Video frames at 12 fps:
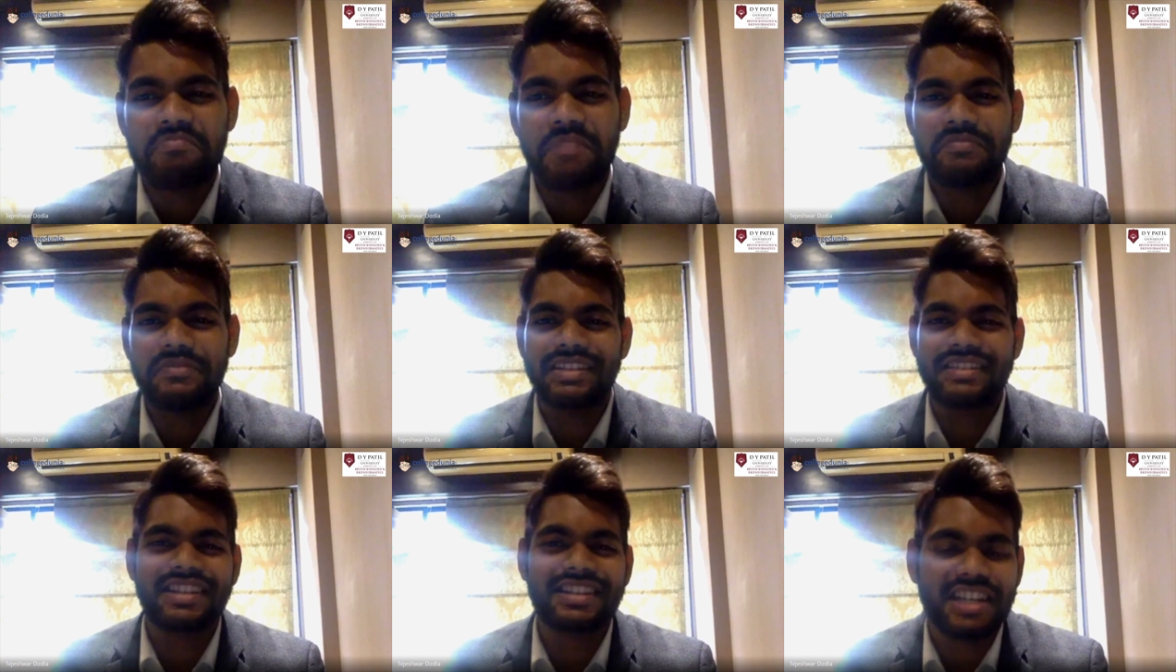Ma'am,
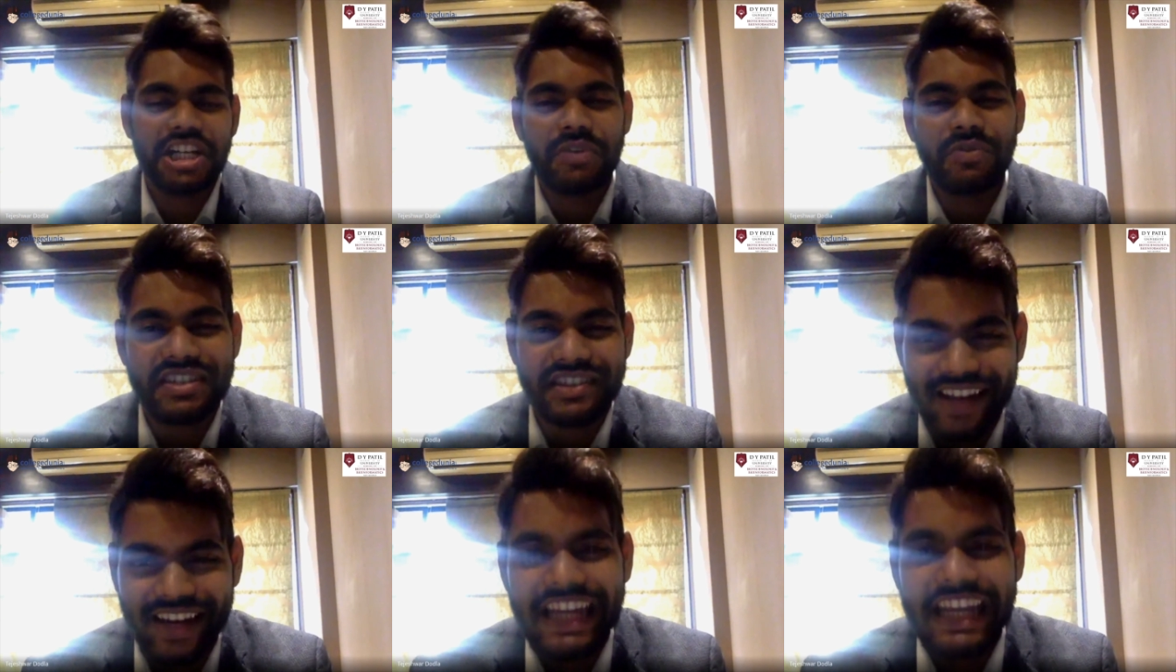this discussion was
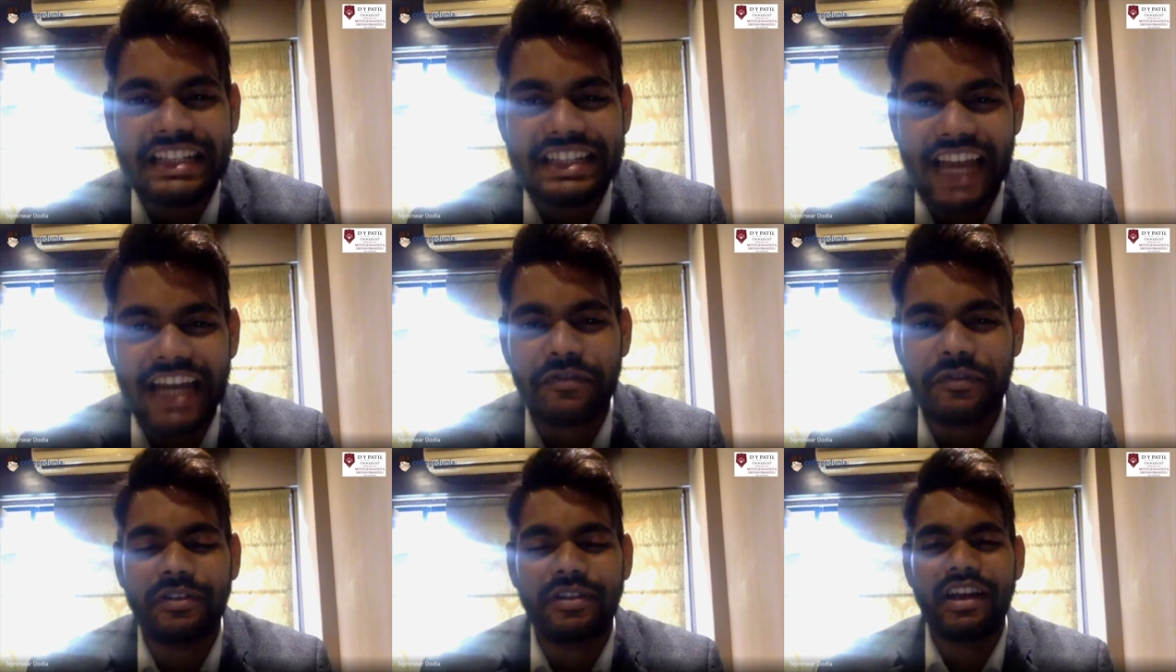really
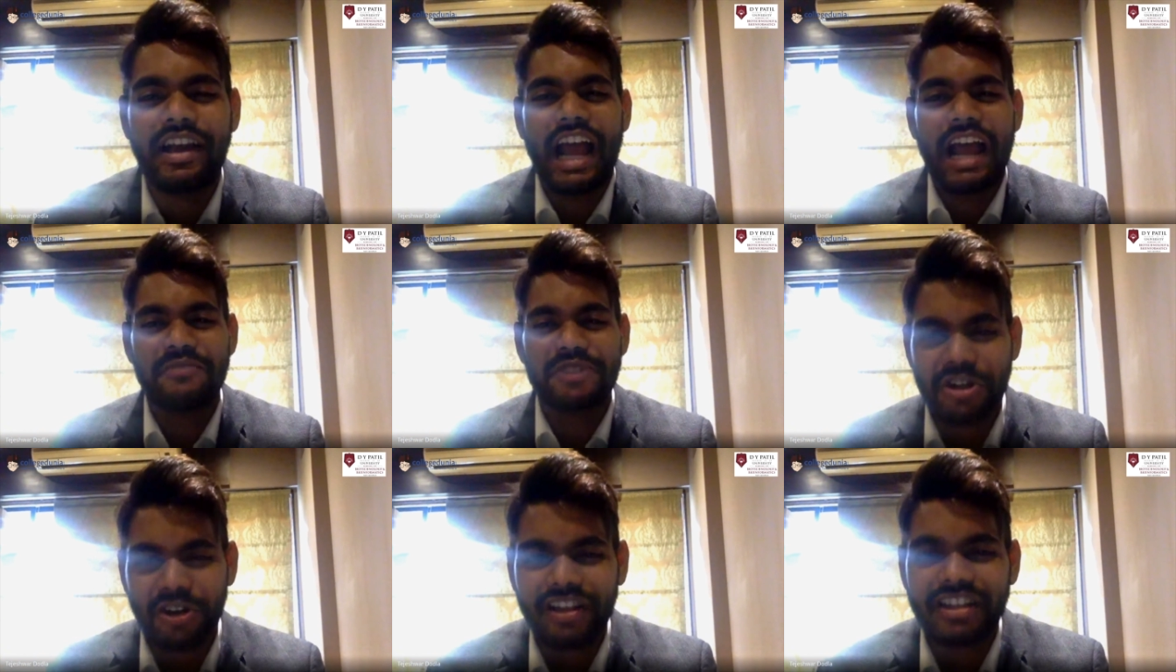insightful. I'm
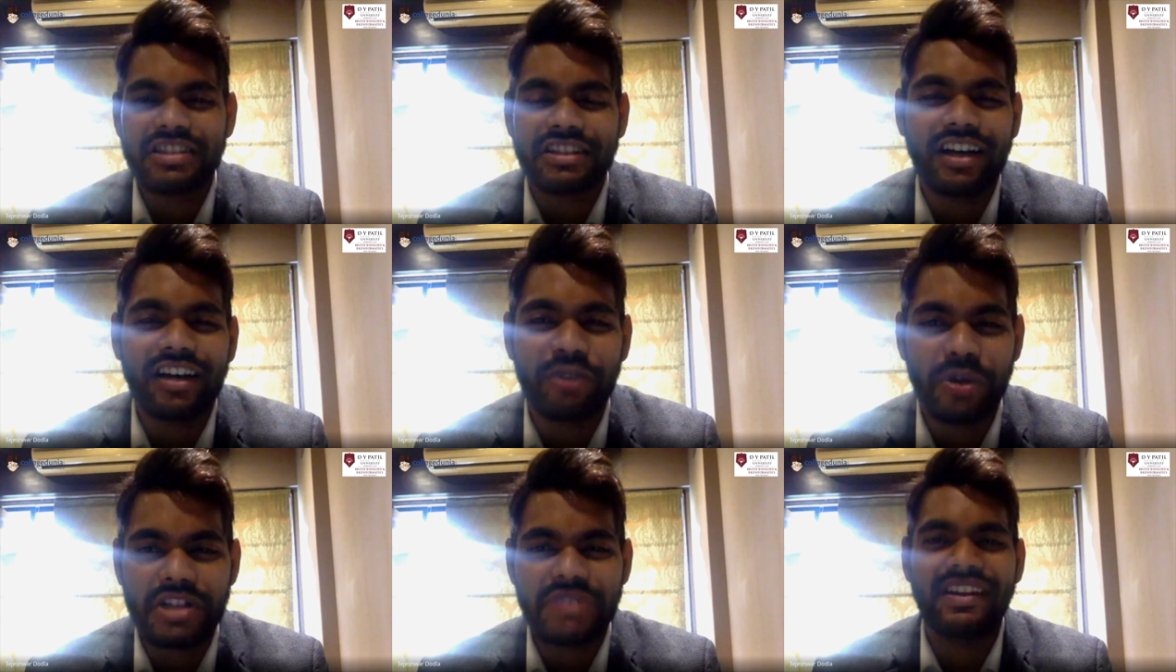sure the
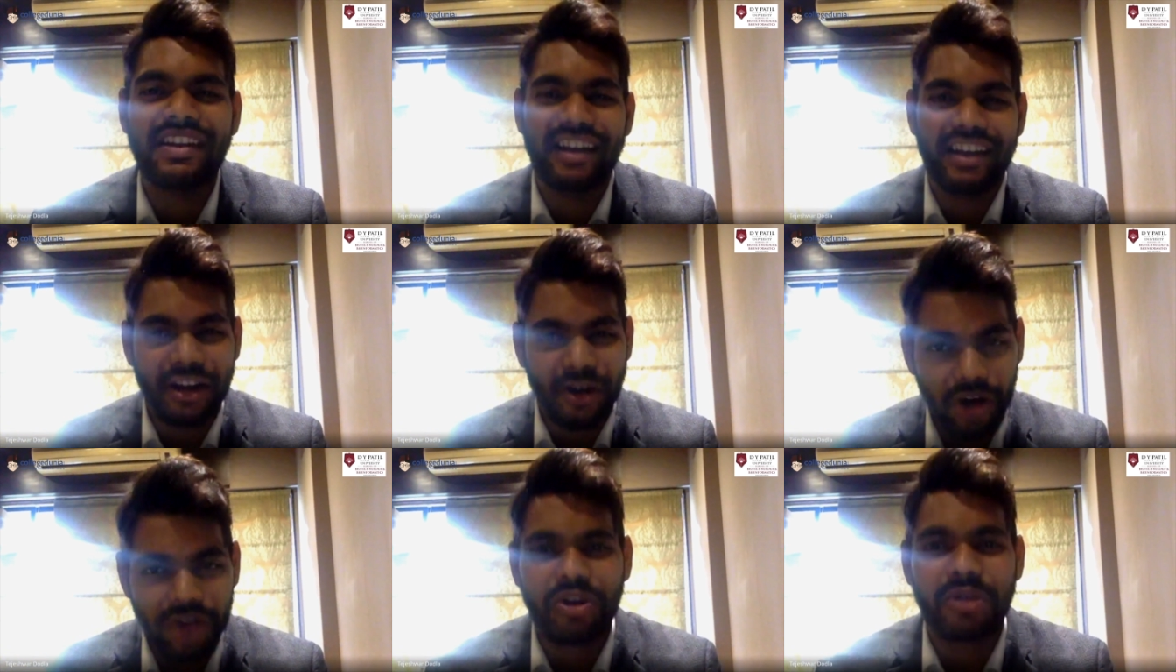viewers will learn a
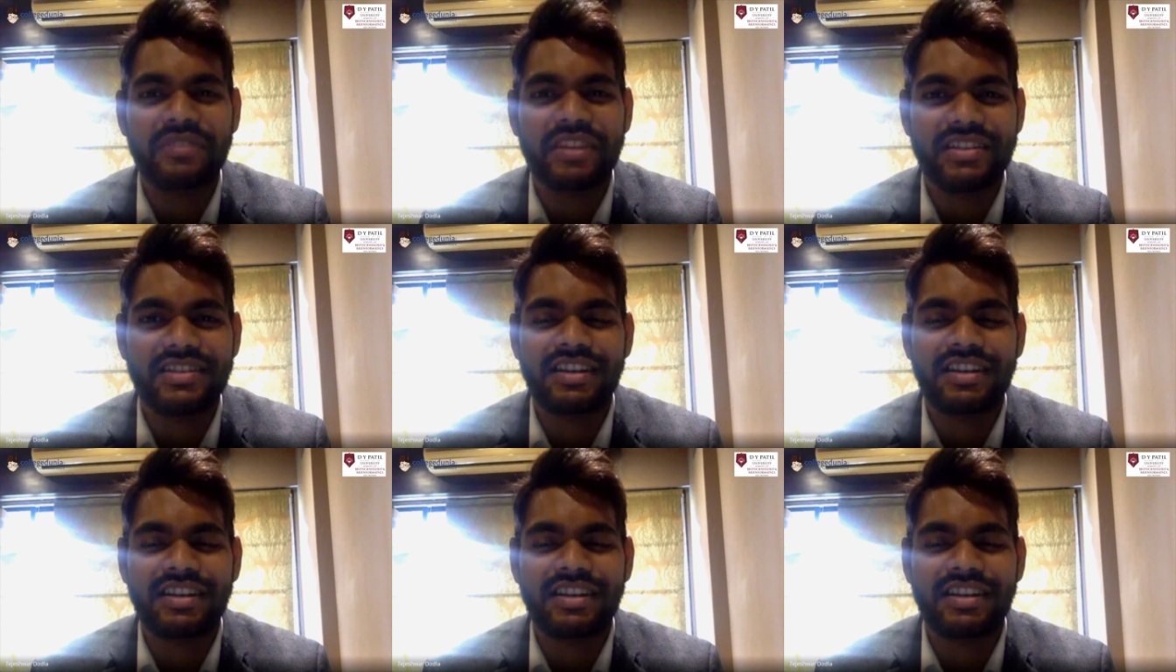lot from this.